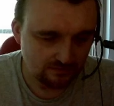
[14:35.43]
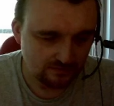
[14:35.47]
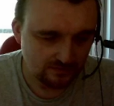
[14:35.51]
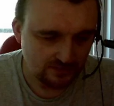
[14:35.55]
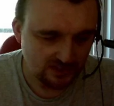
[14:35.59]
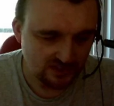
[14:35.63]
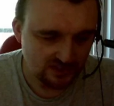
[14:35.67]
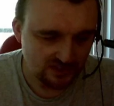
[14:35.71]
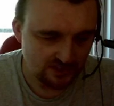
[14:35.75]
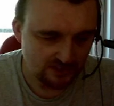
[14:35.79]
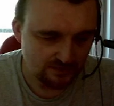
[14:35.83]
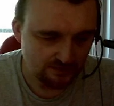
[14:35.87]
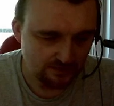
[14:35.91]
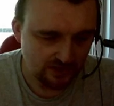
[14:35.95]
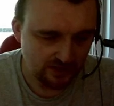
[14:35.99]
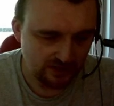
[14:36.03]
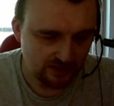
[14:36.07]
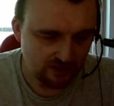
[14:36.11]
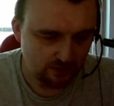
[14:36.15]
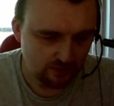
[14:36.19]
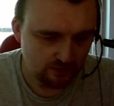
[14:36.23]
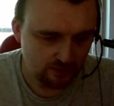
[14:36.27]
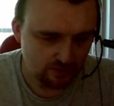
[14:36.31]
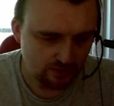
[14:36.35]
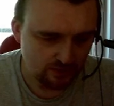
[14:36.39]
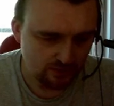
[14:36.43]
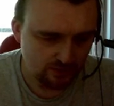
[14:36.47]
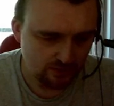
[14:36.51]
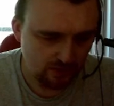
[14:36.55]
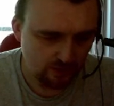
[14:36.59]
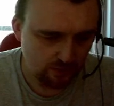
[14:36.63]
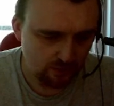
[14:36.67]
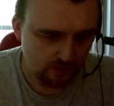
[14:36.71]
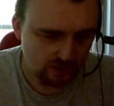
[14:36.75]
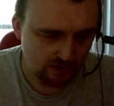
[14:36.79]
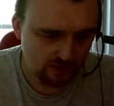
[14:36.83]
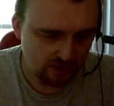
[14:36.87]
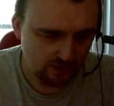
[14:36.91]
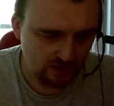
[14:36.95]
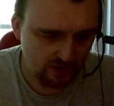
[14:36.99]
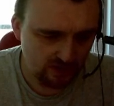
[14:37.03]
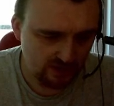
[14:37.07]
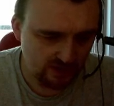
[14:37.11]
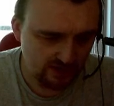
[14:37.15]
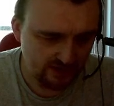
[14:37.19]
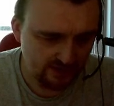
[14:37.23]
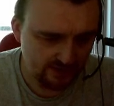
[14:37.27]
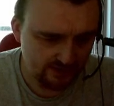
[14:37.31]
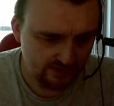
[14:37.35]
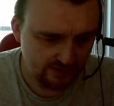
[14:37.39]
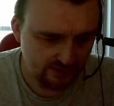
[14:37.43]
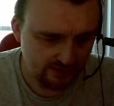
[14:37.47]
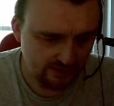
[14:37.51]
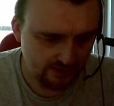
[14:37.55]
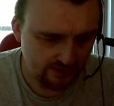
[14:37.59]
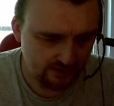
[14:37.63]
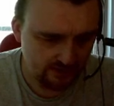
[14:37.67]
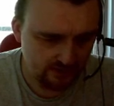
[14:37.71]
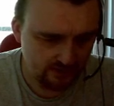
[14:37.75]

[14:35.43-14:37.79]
This is pretty cool. So are we looking at it?